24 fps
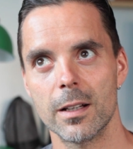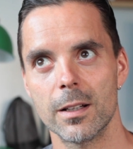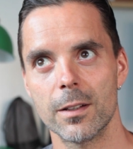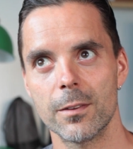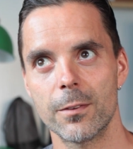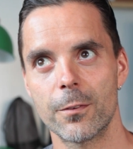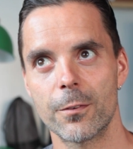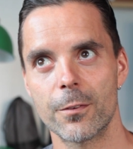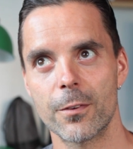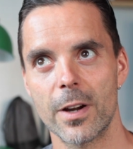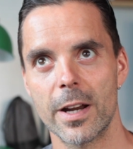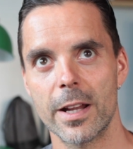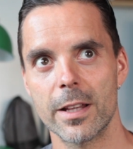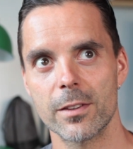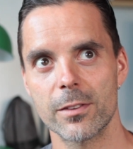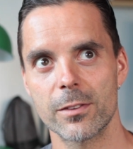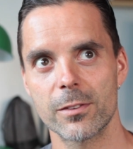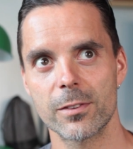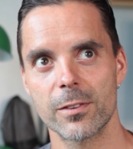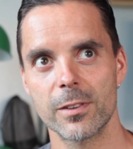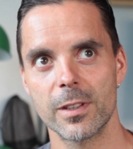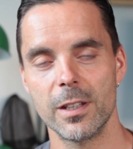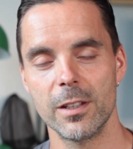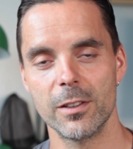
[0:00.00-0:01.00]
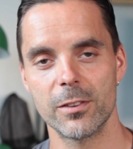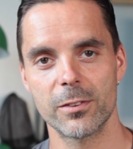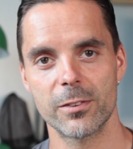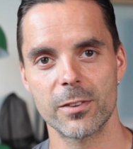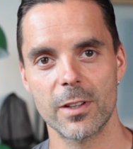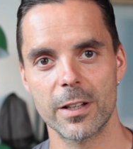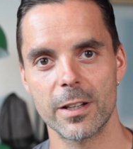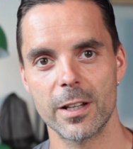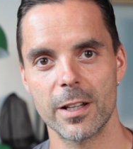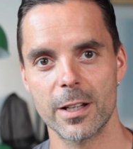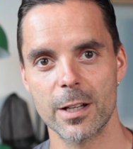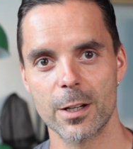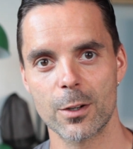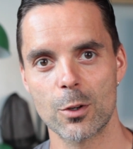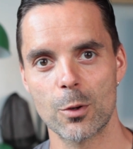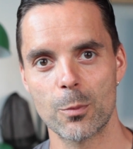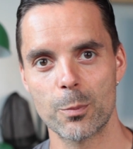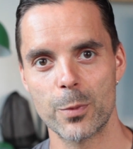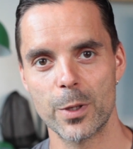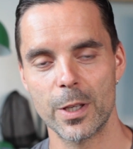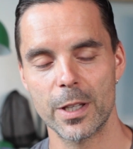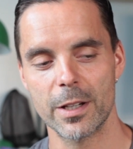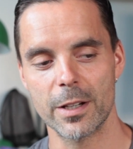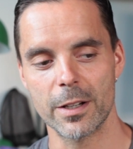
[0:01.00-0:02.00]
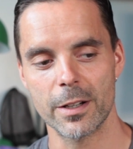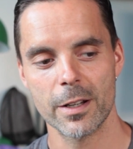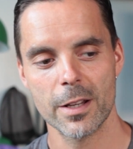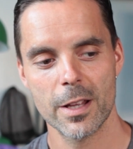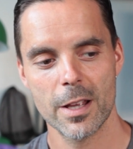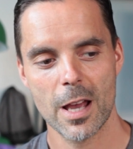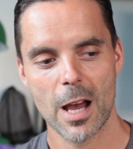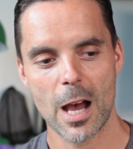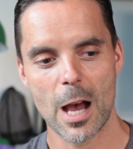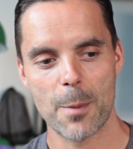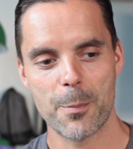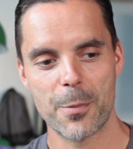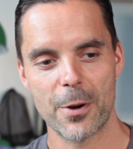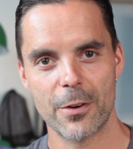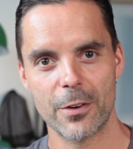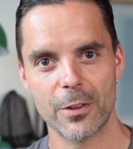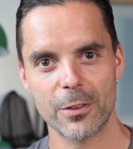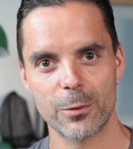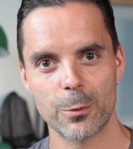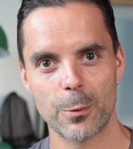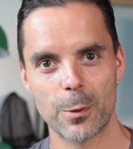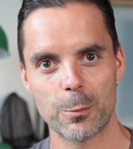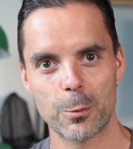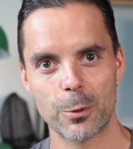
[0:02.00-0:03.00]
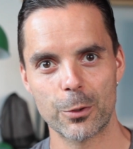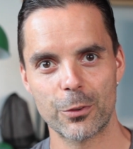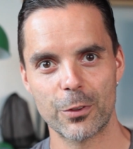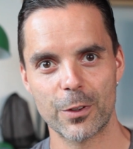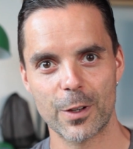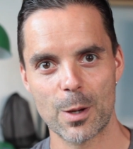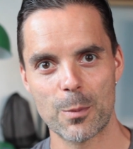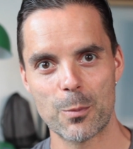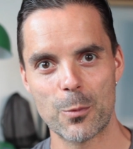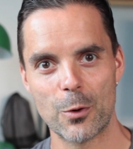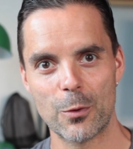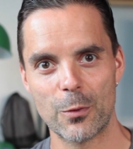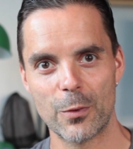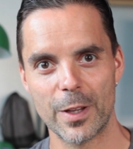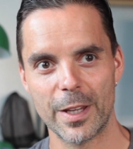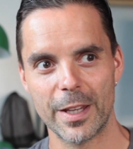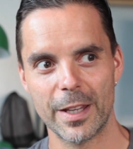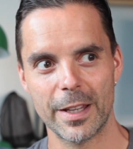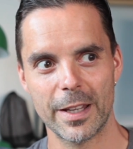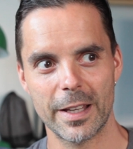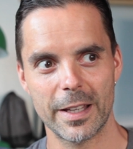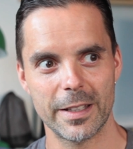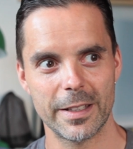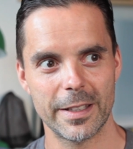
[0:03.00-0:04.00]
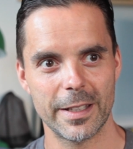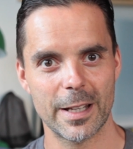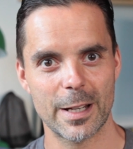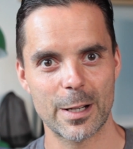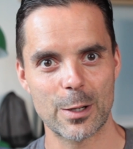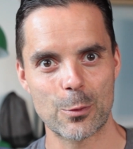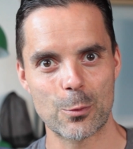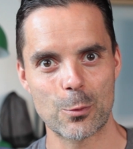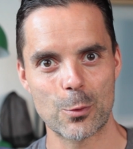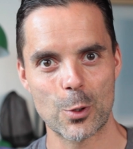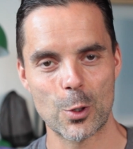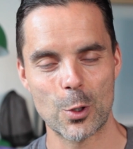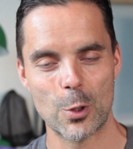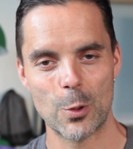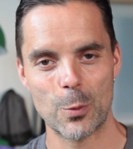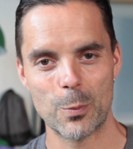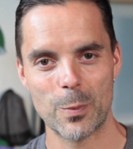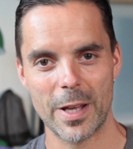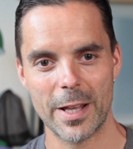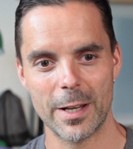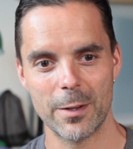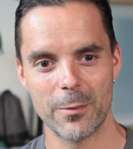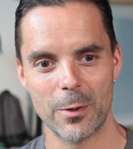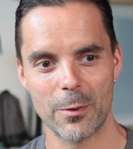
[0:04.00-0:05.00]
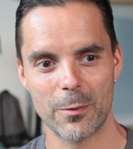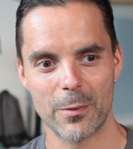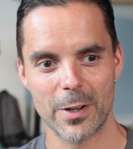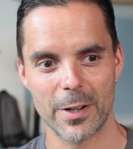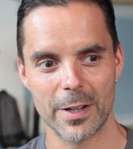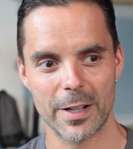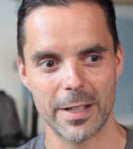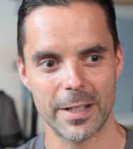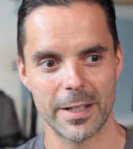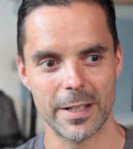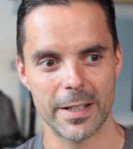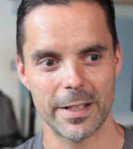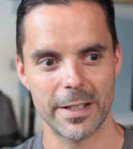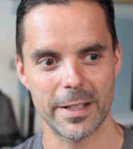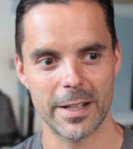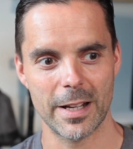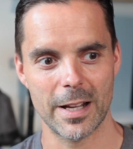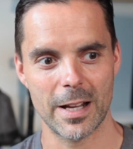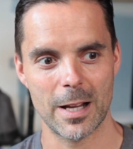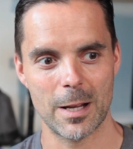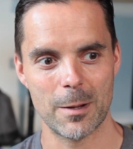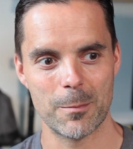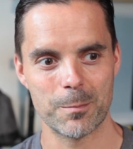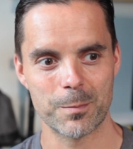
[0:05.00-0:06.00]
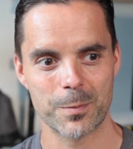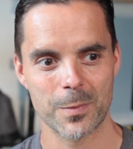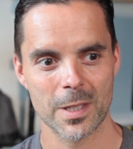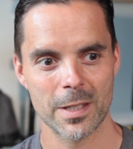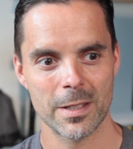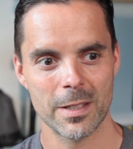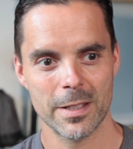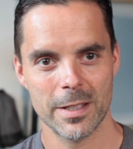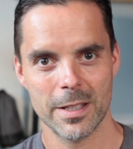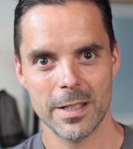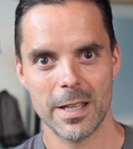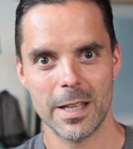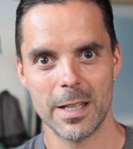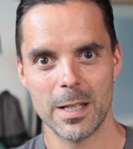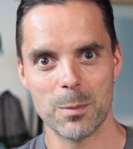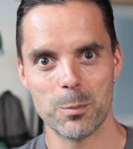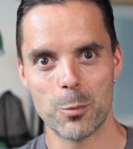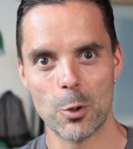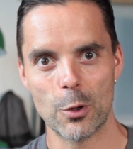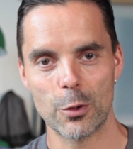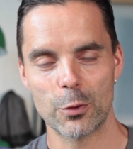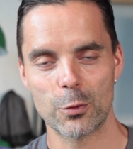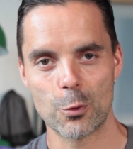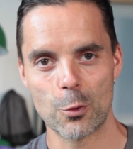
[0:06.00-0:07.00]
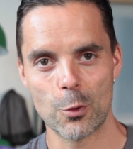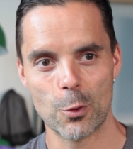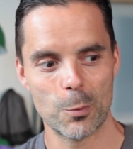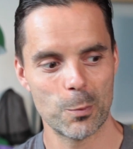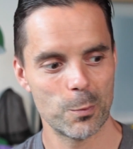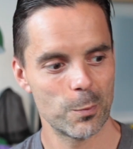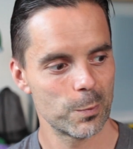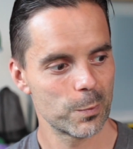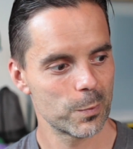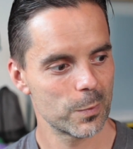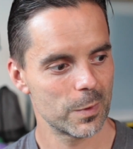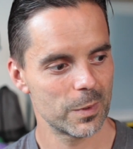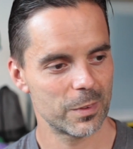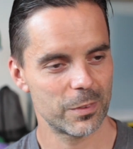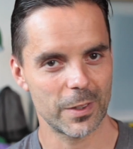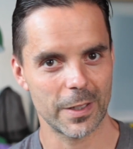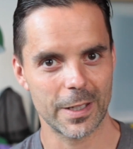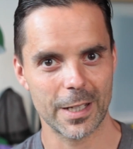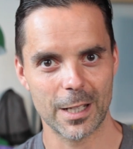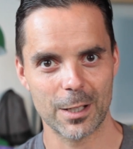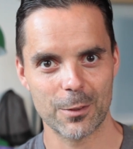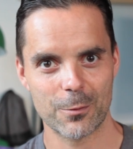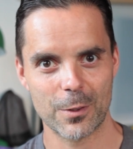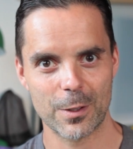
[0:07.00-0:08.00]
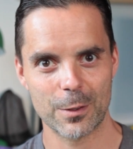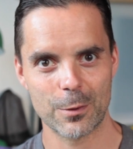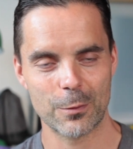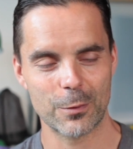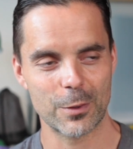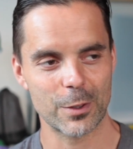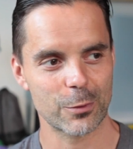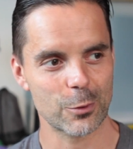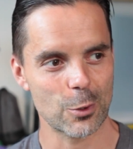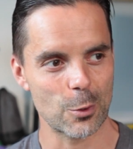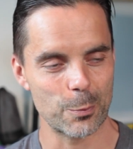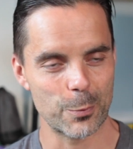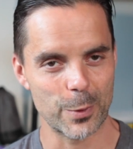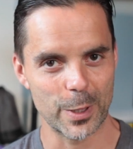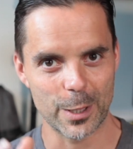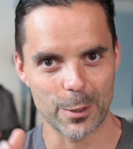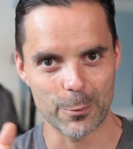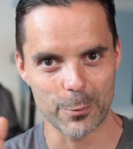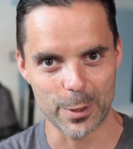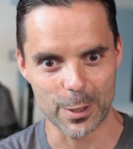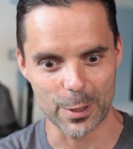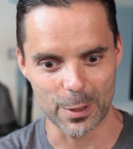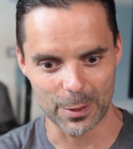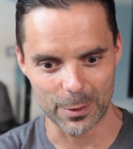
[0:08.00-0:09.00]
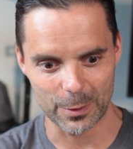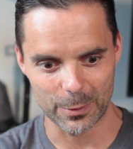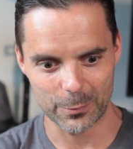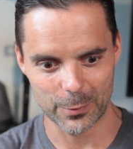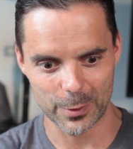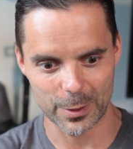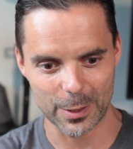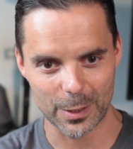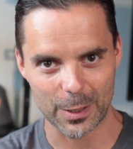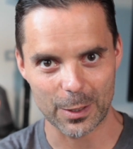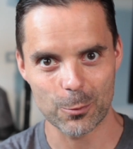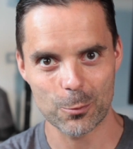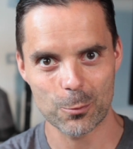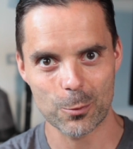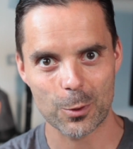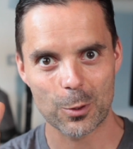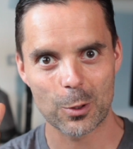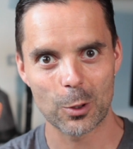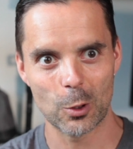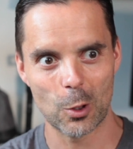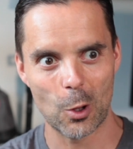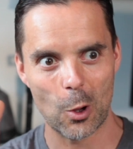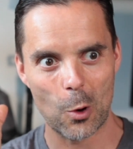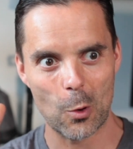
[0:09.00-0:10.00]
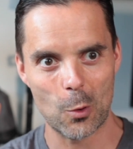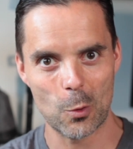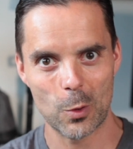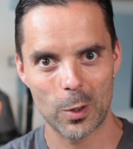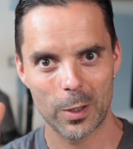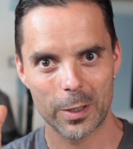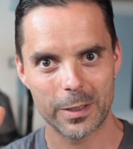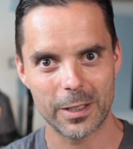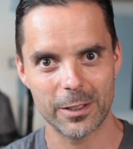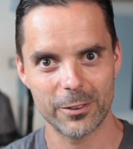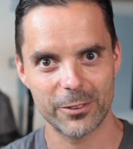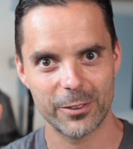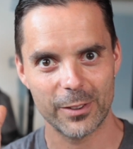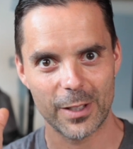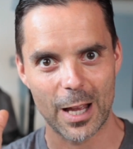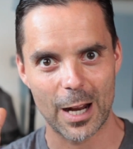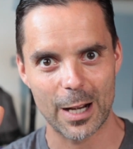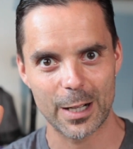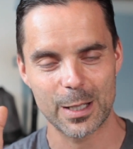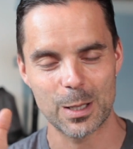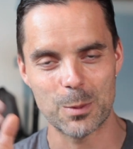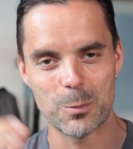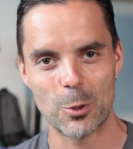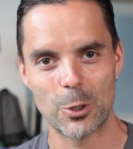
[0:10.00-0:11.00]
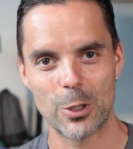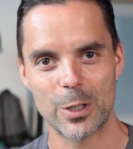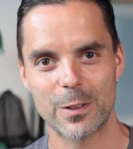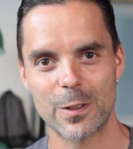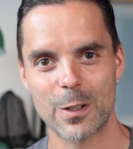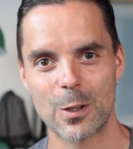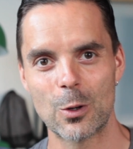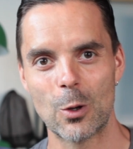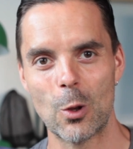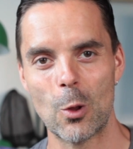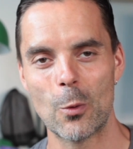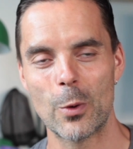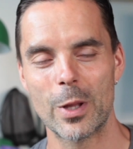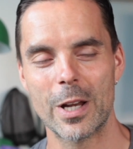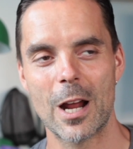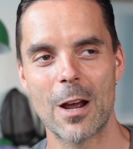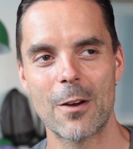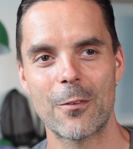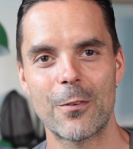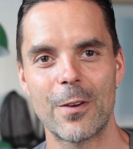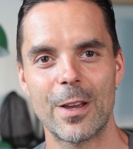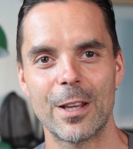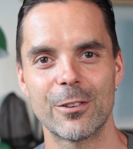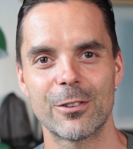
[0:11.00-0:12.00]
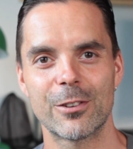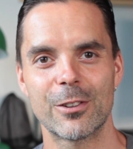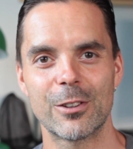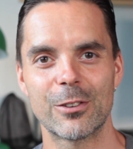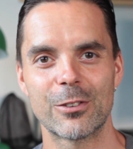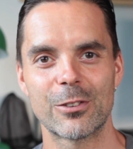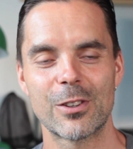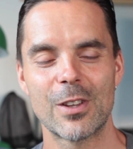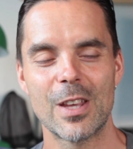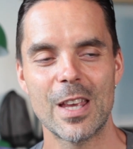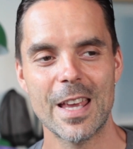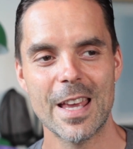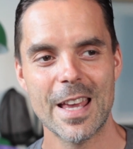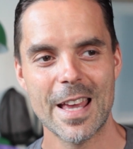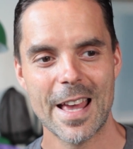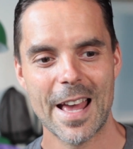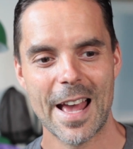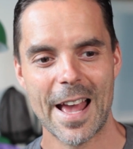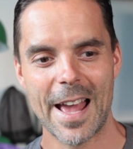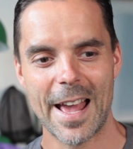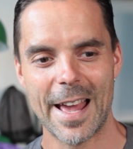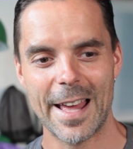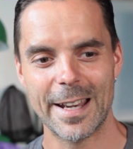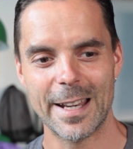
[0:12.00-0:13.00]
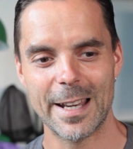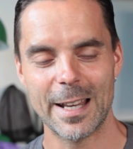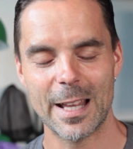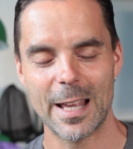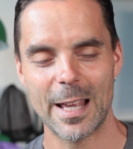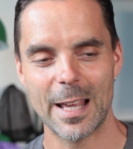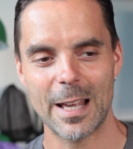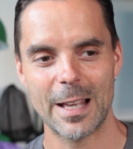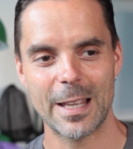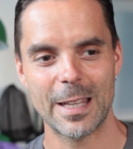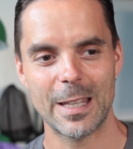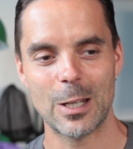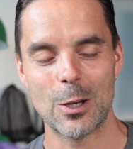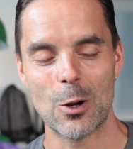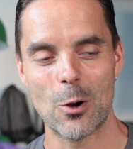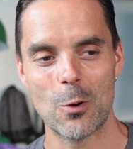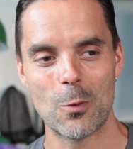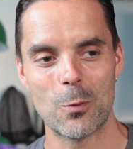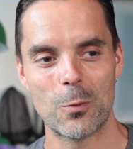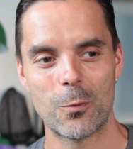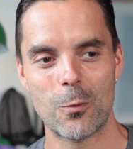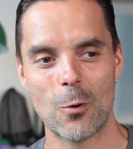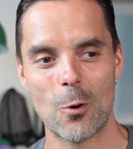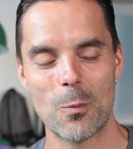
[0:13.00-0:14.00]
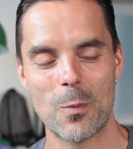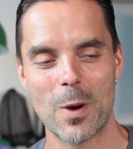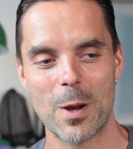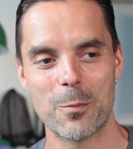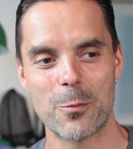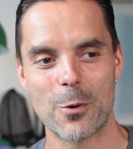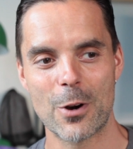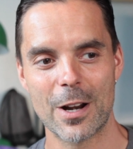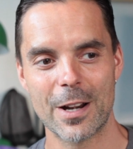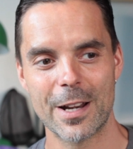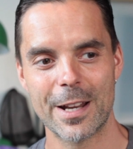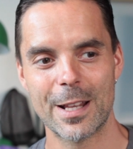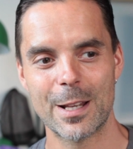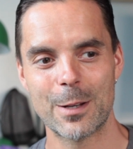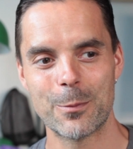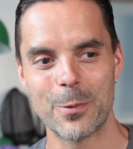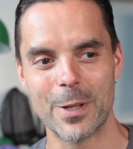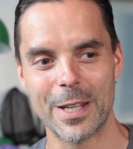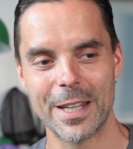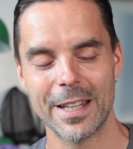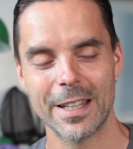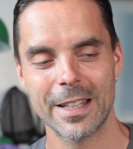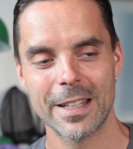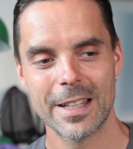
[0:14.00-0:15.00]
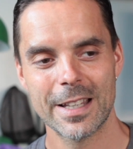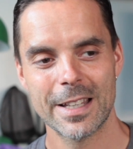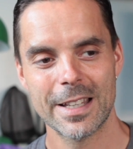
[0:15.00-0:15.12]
friends, his son had a computer. Our parents were watching a movie in the other room, and we were in the boys' room, sitting in front of this computer with the glow, the CRT monitor glow in our faces. And you know, for my brother and me,